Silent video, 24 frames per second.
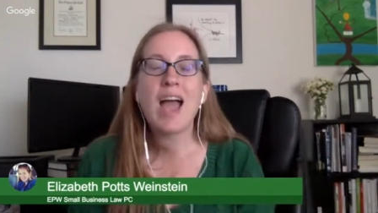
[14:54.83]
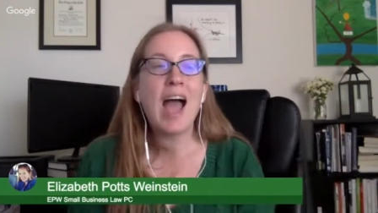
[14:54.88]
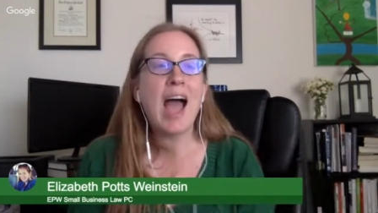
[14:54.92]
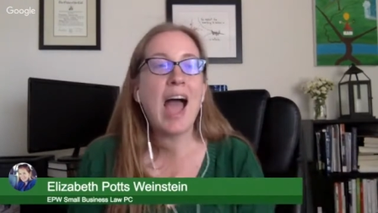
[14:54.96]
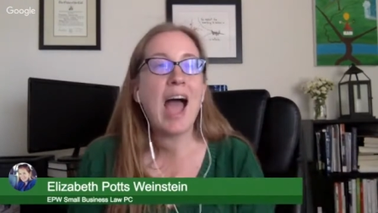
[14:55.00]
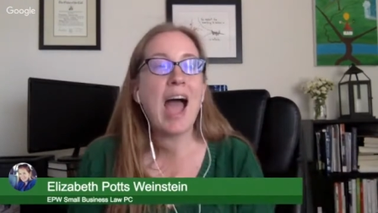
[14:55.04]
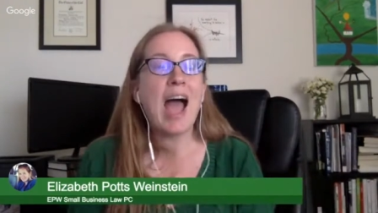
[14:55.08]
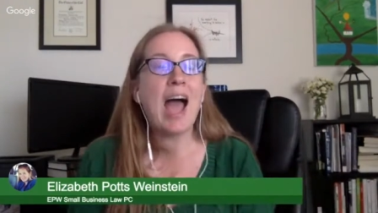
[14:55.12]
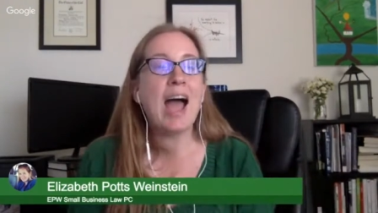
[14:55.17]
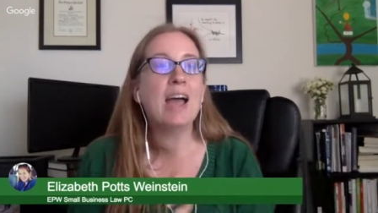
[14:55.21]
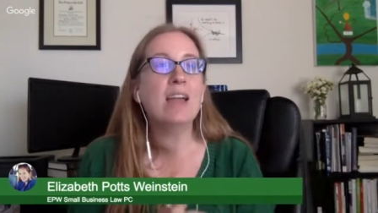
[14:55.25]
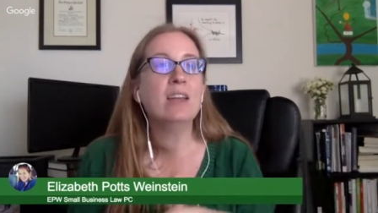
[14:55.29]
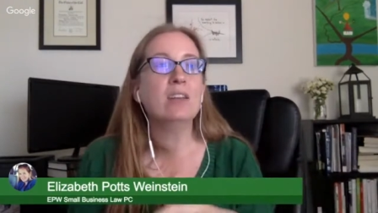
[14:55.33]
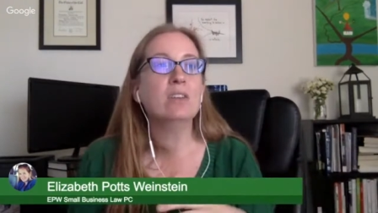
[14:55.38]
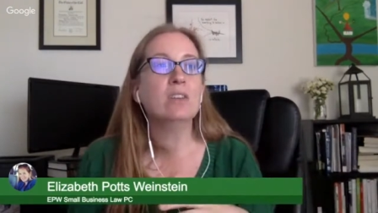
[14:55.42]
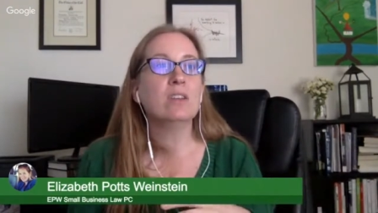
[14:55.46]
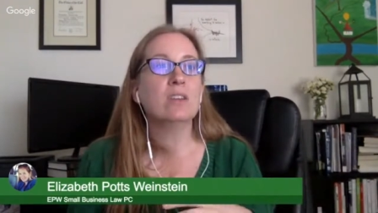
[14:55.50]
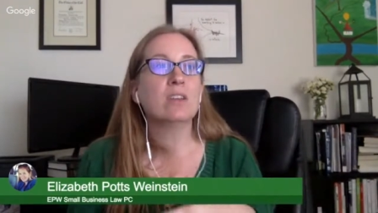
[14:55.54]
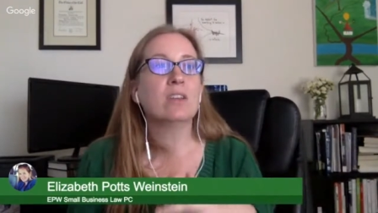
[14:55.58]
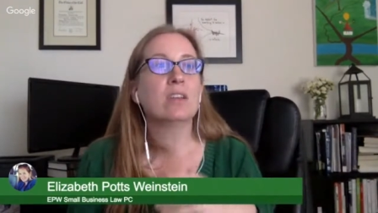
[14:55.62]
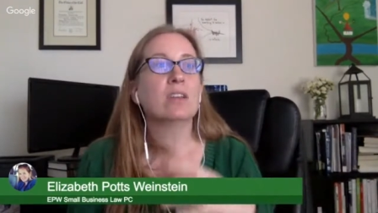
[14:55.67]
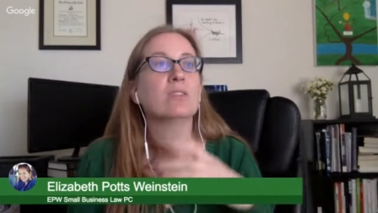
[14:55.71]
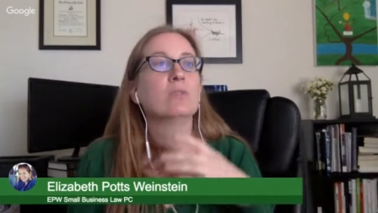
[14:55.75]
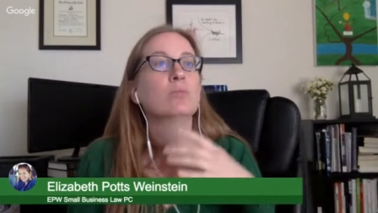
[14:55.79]
and
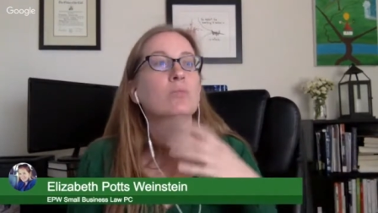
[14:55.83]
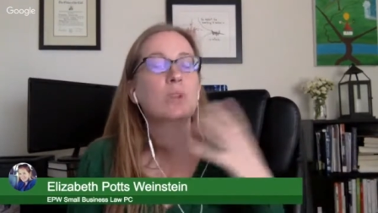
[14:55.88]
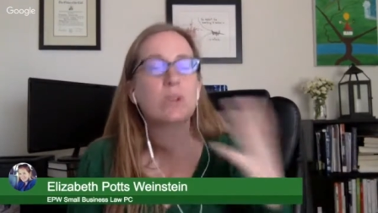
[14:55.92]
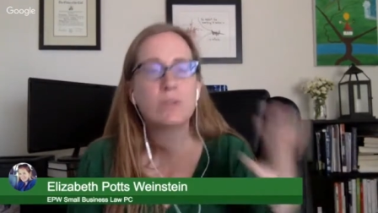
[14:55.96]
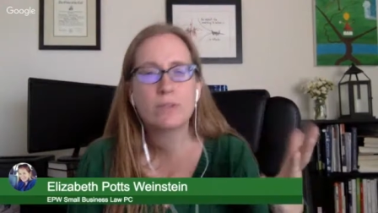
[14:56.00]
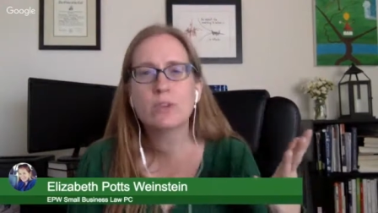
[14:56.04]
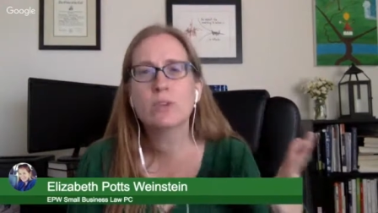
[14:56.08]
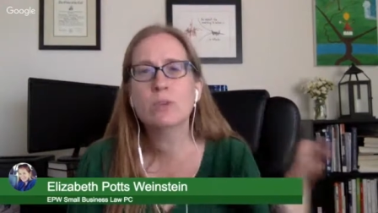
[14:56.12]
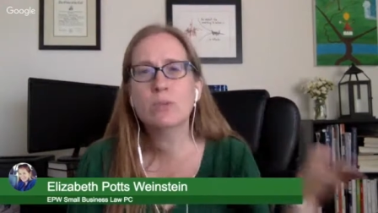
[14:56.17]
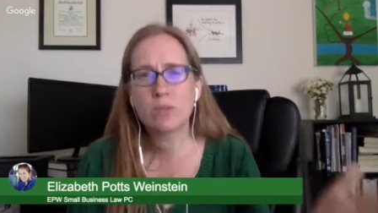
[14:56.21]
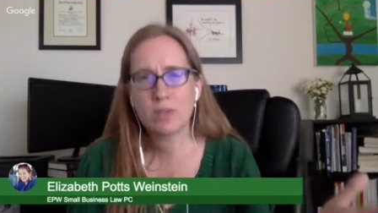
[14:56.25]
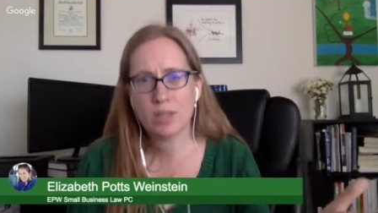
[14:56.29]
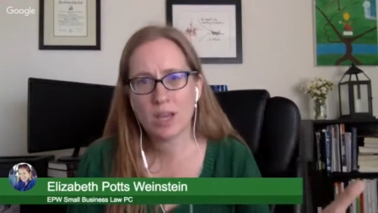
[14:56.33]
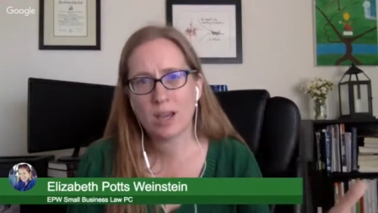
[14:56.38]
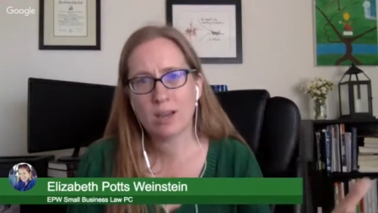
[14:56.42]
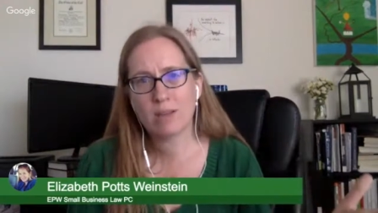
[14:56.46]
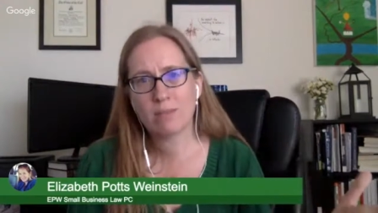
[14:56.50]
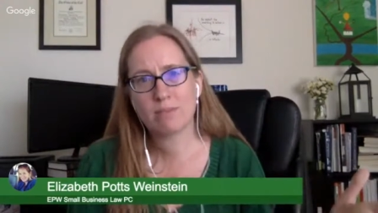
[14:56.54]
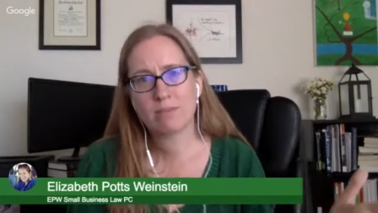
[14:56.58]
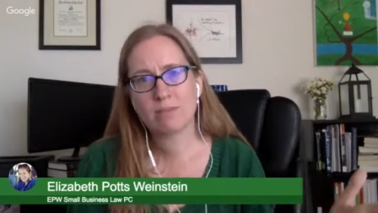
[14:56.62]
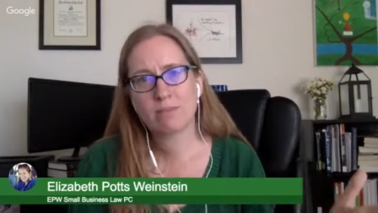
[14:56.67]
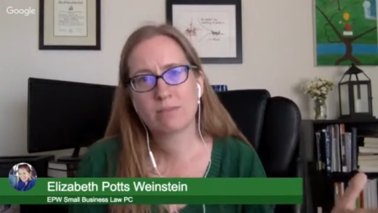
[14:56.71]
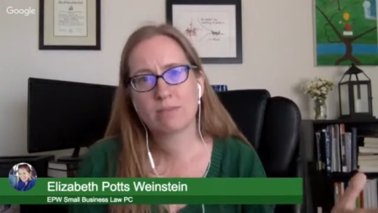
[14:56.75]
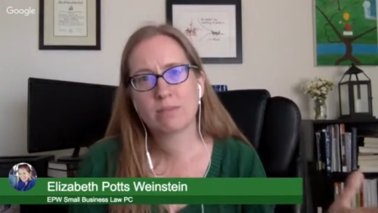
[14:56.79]
review
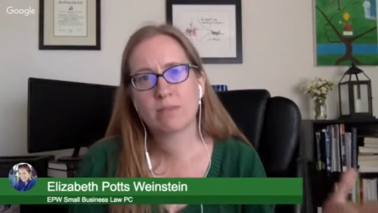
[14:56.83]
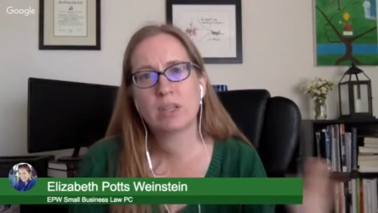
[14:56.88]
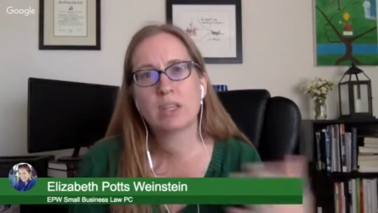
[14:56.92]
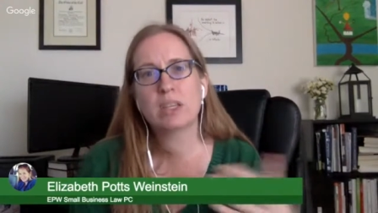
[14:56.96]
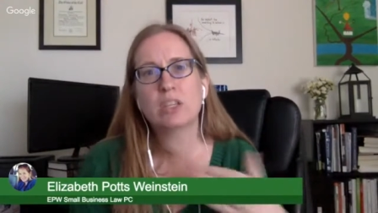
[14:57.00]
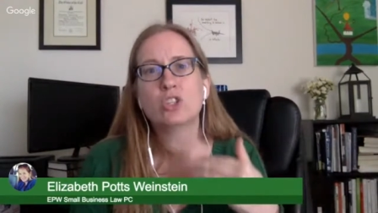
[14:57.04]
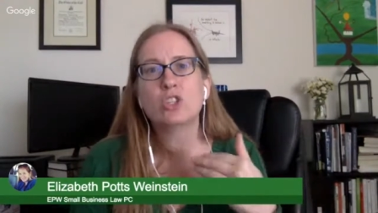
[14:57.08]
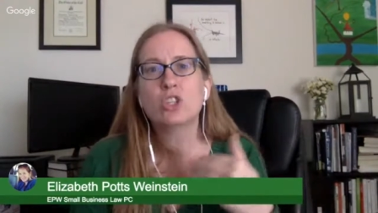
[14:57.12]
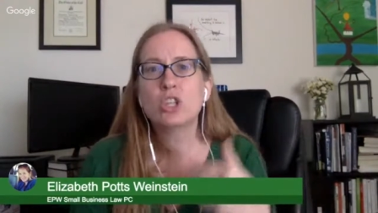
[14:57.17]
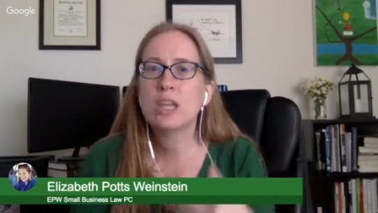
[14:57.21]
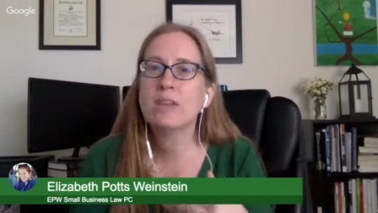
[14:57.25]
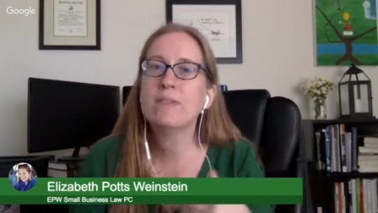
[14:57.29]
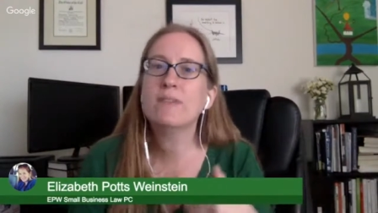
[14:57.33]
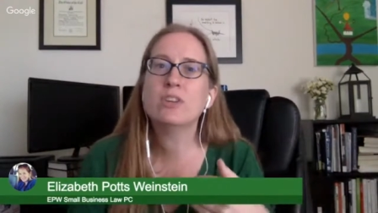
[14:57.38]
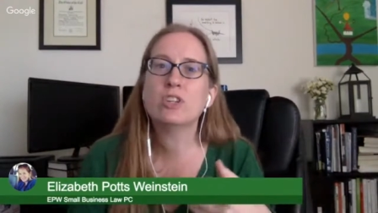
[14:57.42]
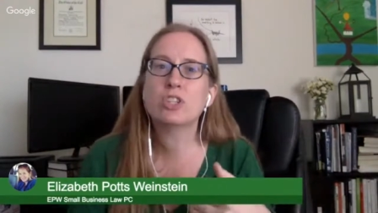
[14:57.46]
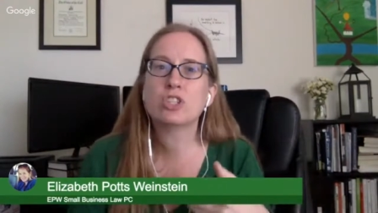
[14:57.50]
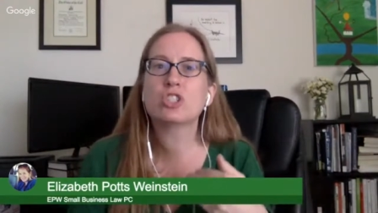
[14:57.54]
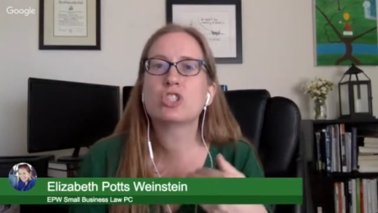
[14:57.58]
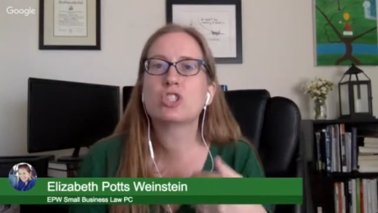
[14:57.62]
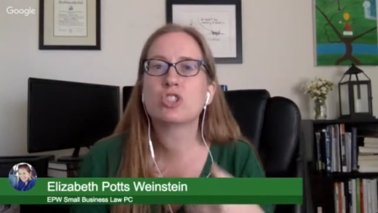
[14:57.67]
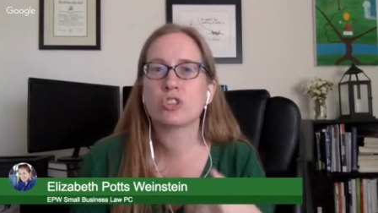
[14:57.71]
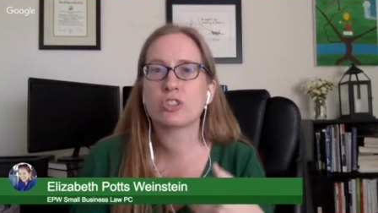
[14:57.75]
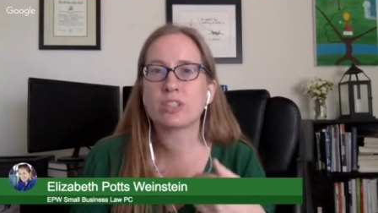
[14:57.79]
them even
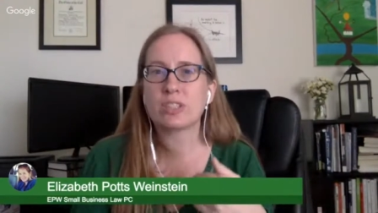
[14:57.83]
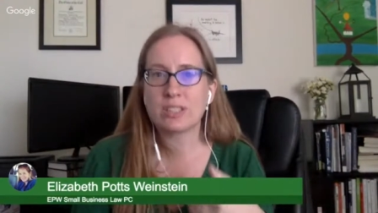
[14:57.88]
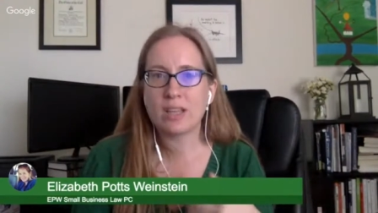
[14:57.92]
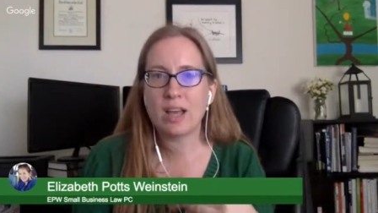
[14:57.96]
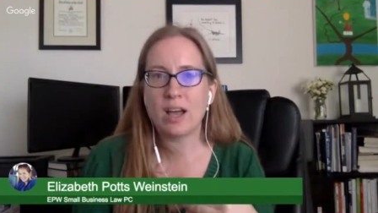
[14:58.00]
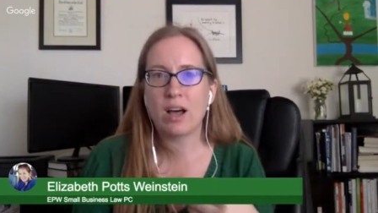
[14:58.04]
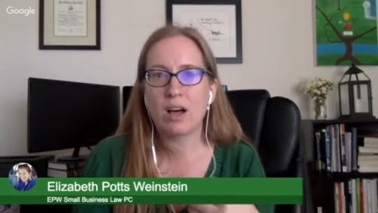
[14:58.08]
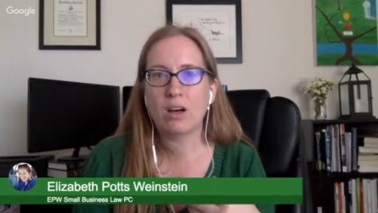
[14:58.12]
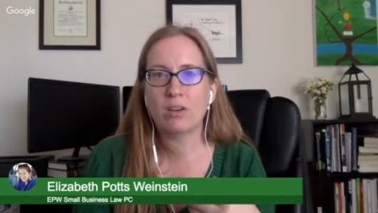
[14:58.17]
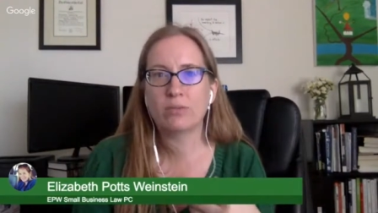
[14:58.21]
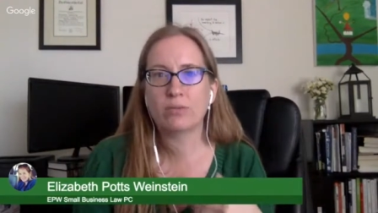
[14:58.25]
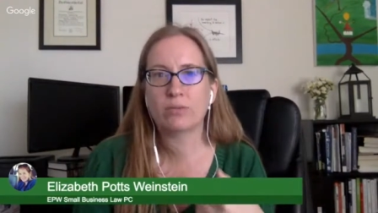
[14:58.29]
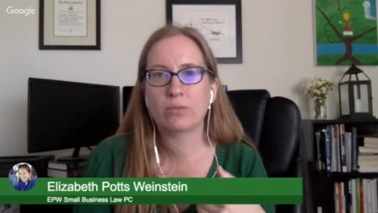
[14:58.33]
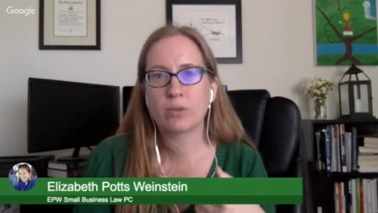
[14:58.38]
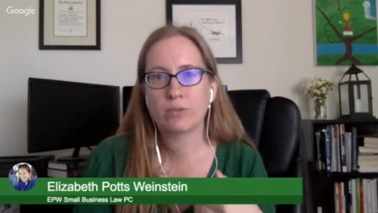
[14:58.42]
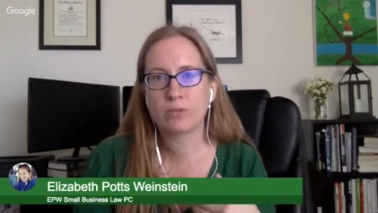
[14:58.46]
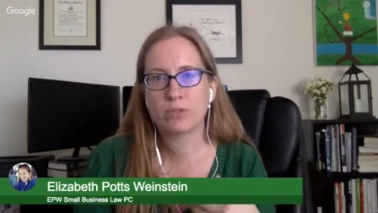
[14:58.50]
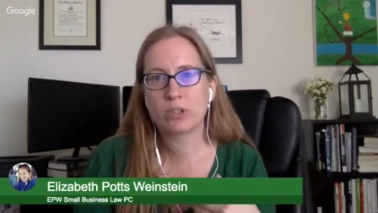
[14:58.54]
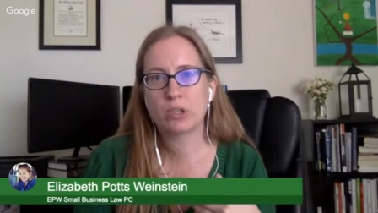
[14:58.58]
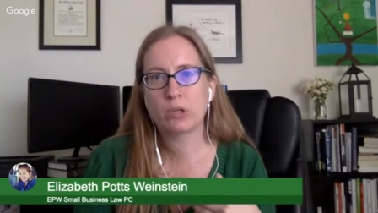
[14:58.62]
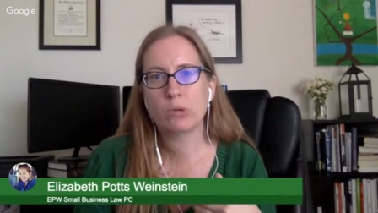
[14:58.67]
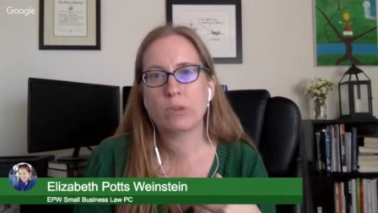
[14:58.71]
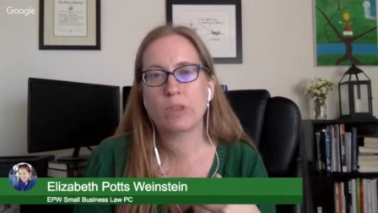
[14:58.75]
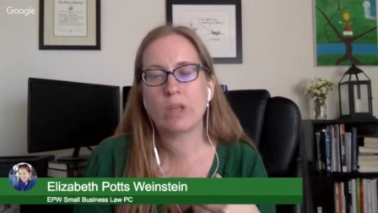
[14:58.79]
just yourself
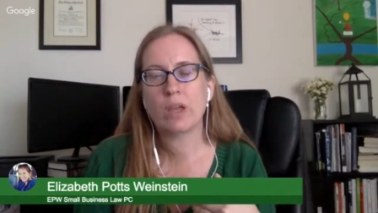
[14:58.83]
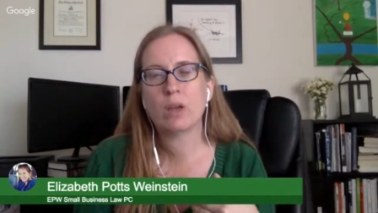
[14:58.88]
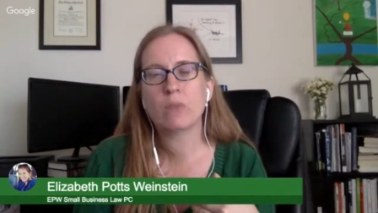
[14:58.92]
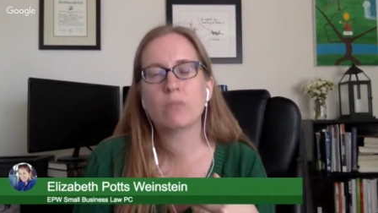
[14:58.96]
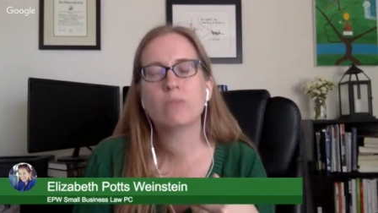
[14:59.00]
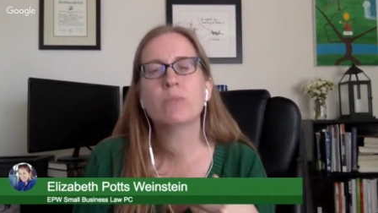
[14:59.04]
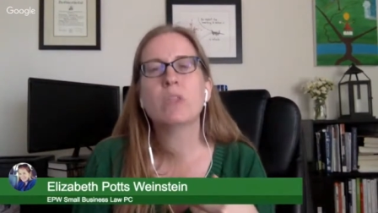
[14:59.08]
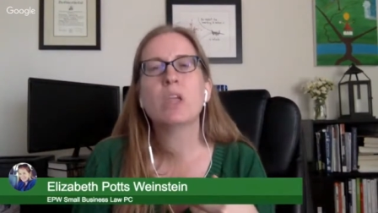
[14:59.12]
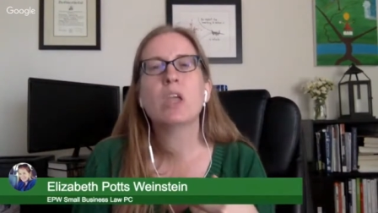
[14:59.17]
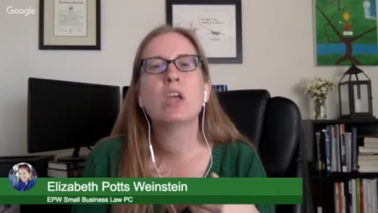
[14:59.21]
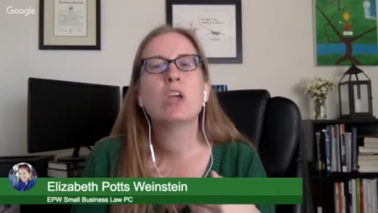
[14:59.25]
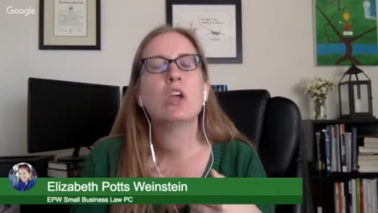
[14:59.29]
review them.